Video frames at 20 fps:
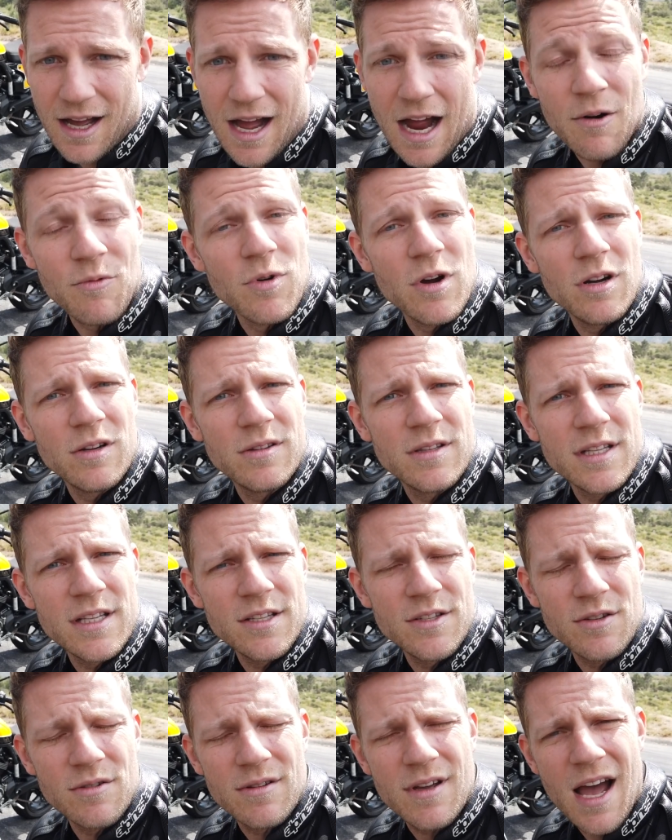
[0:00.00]
I rode
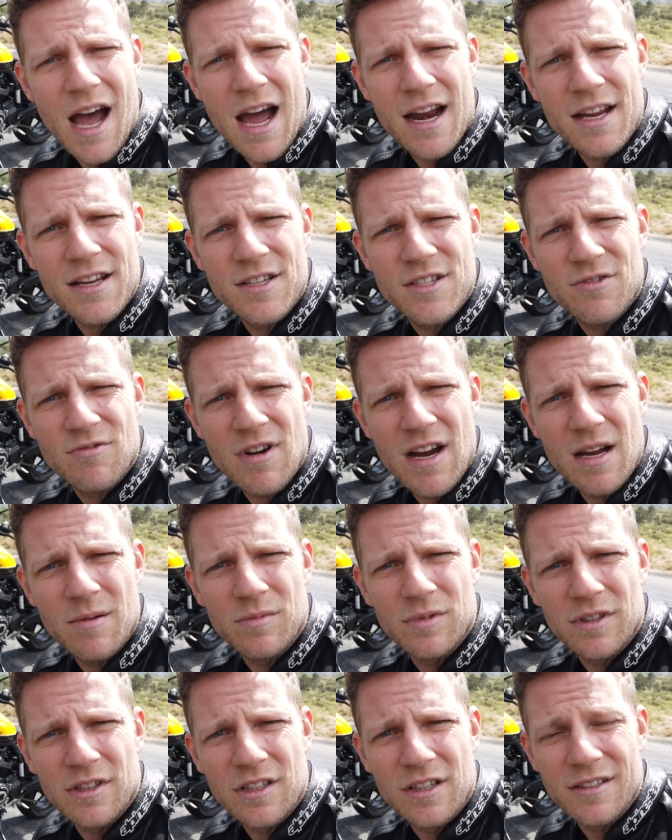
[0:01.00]
the Ducati
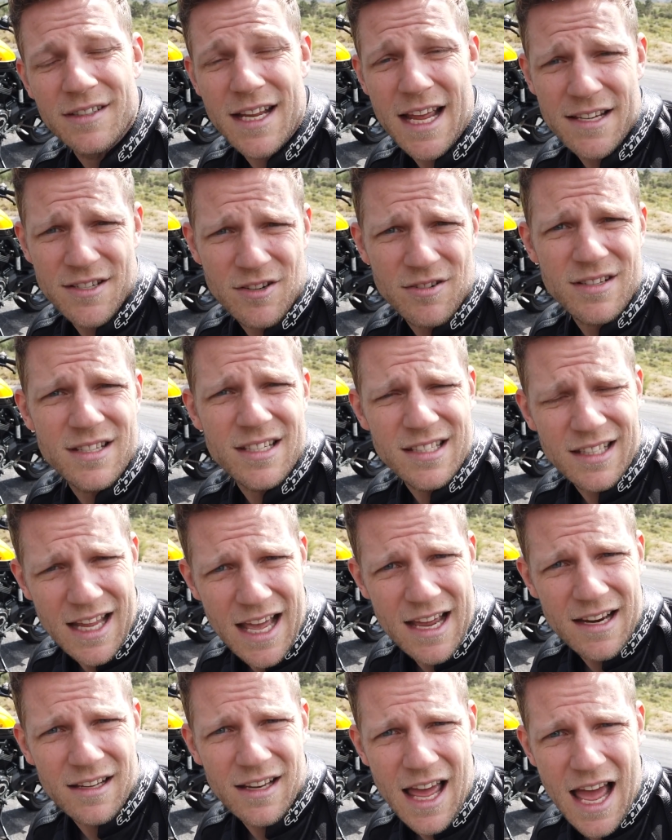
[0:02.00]
Scrambler Desert
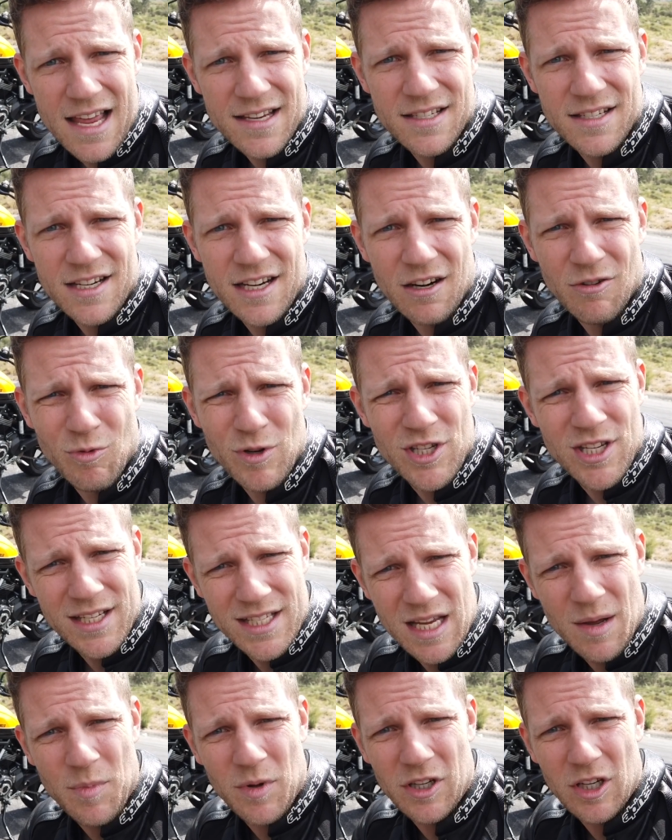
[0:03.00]
Sled last year, which
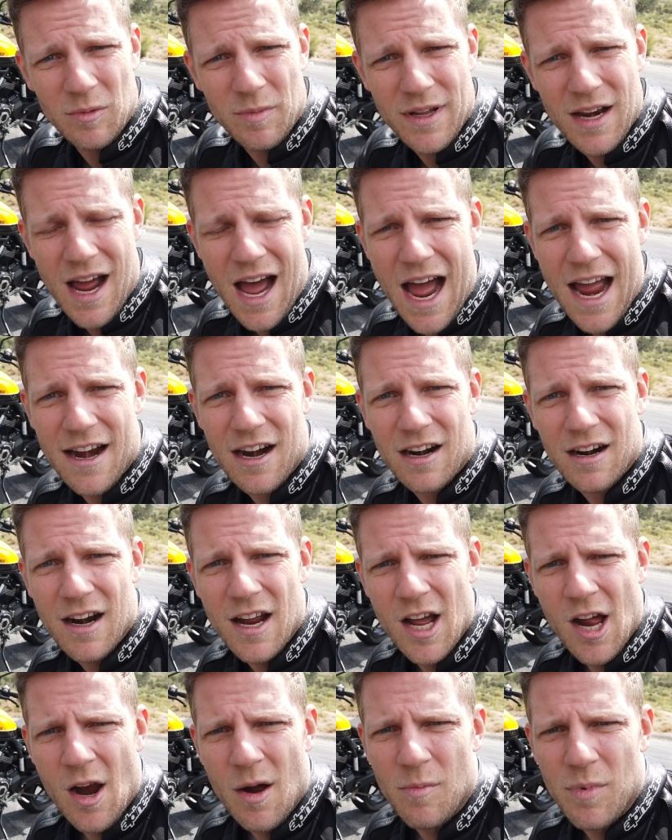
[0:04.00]
sits up a little bit higher,
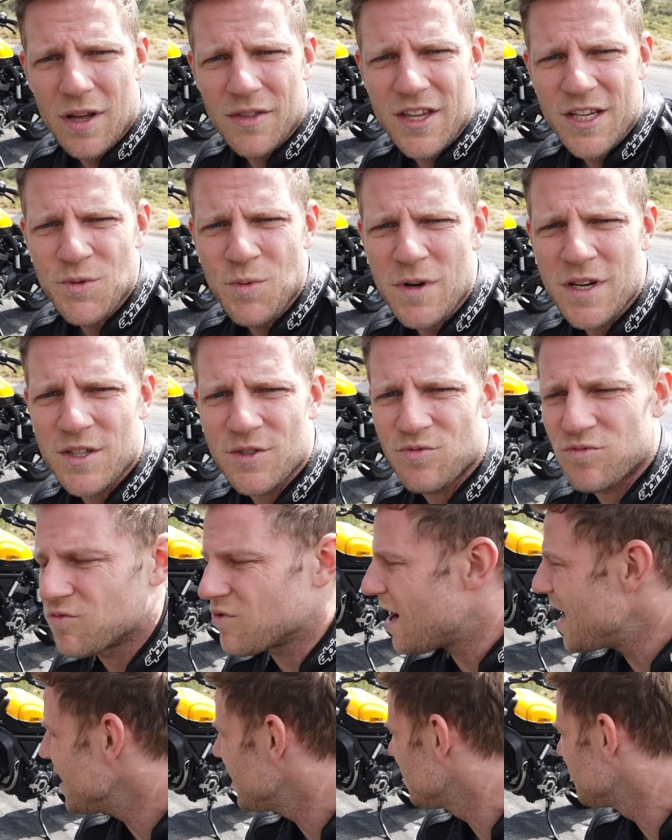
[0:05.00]
but this one is
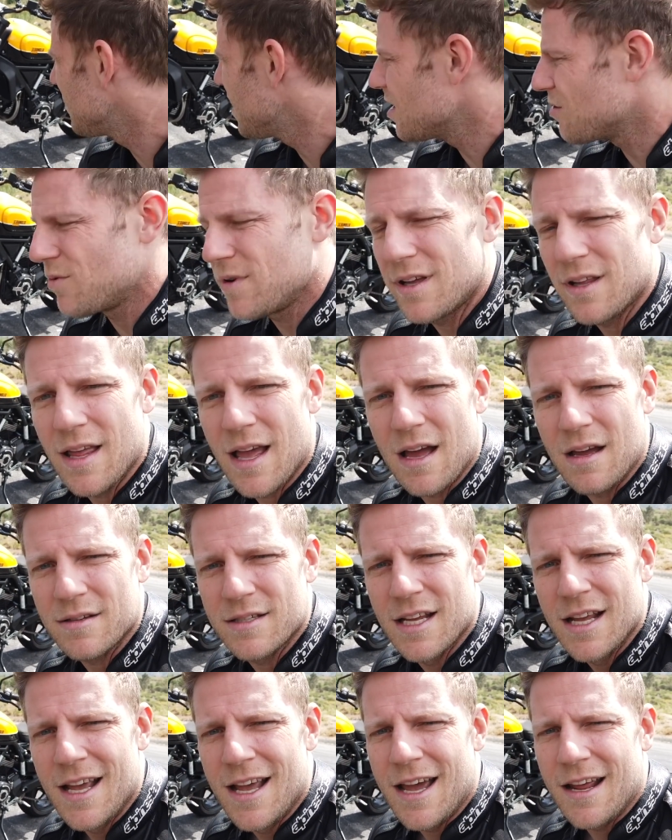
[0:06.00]
right in my
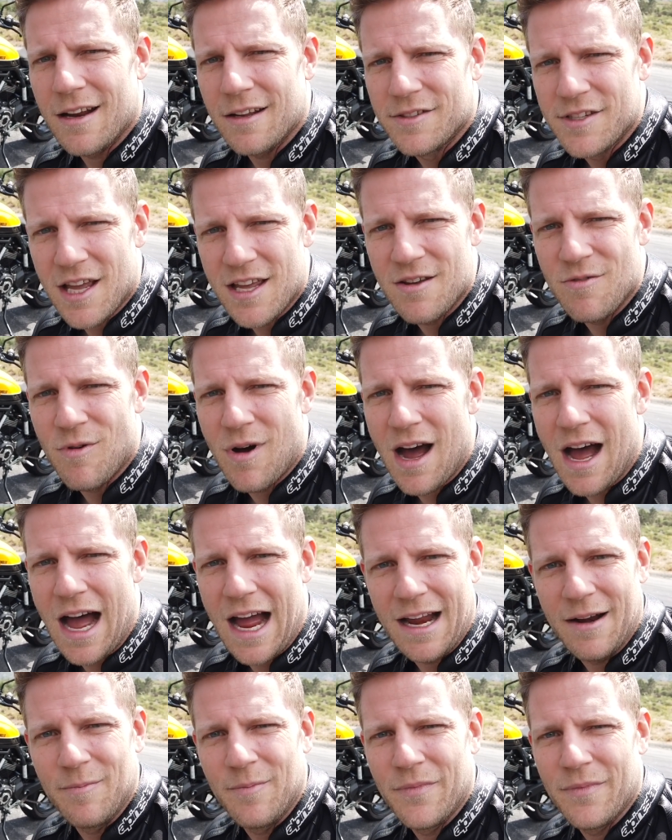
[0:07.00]
wheelhouse, and I'll tell you
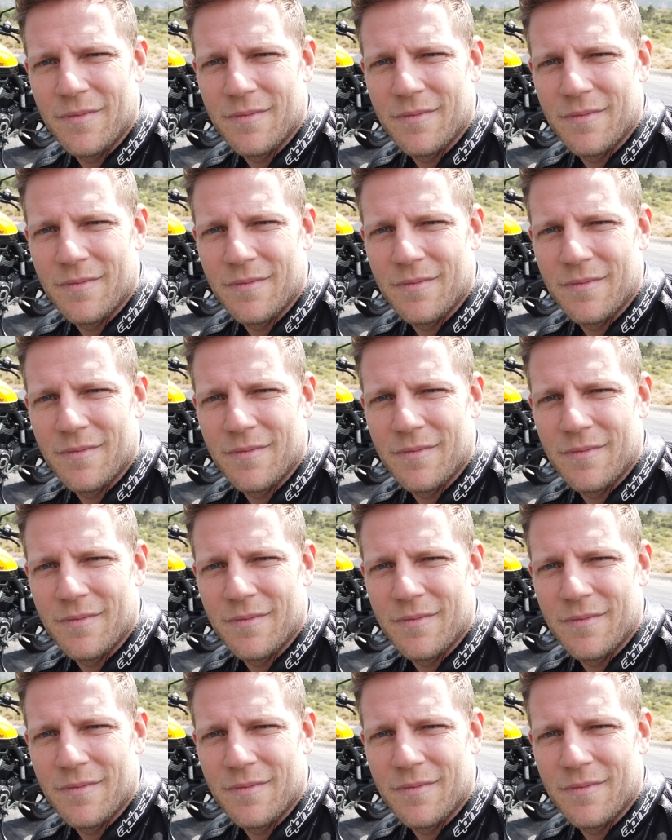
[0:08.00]
why.